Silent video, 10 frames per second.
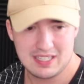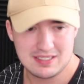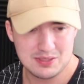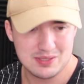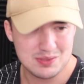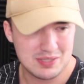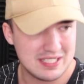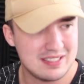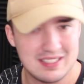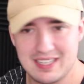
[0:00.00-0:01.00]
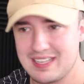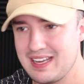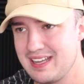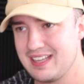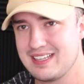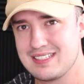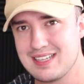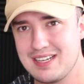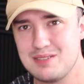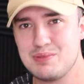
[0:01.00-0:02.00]
I do is win. Like,
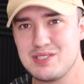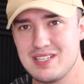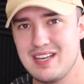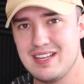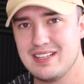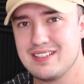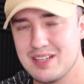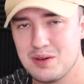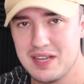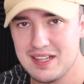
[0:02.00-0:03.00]
100%. No